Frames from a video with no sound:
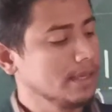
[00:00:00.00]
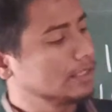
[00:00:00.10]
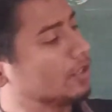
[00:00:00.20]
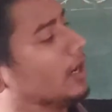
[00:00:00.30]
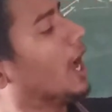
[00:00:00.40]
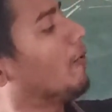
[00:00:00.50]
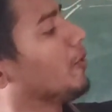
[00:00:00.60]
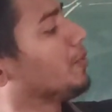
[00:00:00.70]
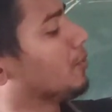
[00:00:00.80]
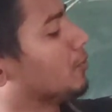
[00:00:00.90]
So now
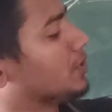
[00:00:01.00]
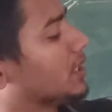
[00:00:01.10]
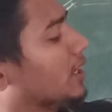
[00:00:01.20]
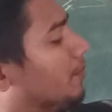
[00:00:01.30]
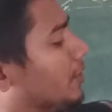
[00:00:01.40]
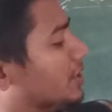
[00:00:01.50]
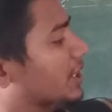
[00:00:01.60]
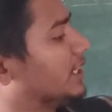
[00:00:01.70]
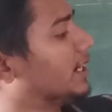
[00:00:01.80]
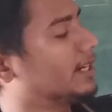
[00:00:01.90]
move to question number
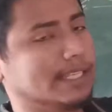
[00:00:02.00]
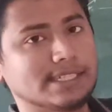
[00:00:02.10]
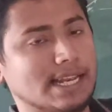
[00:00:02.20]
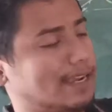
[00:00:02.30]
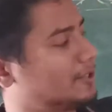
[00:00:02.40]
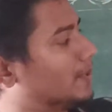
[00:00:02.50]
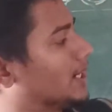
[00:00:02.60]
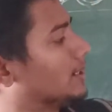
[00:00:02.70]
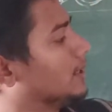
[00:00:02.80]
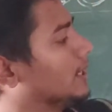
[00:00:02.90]
3 and this last
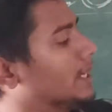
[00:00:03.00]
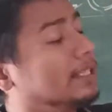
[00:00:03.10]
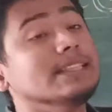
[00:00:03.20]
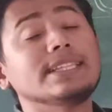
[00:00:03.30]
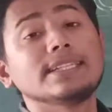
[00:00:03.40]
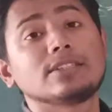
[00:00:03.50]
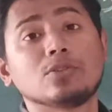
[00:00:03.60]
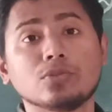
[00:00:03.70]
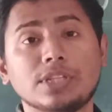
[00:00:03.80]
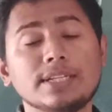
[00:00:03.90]
part. These
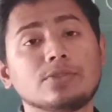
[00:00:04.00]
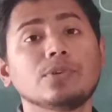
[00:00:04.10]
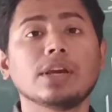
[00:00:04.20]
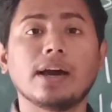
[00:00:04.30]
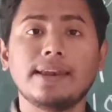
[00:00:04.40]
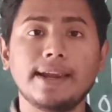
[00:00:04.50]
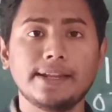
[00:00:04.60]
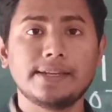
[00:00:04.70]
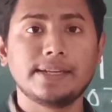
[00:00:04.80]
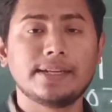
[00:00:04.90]
two things we
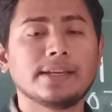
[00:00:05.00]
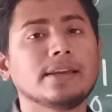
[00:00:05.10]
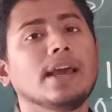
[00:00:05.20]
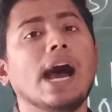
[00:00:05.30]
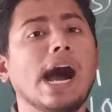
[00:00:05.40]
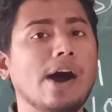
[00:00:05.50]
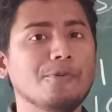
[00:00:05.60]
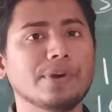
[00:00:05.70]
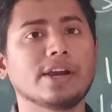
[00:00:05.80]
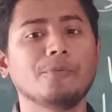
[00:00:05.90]
already did.
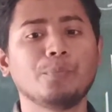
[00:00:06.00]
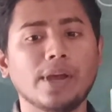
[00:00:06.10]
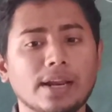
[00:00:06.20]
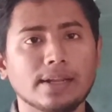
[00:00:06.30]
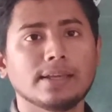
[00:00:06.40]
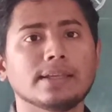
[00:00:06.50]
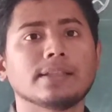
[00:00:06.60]
How we compare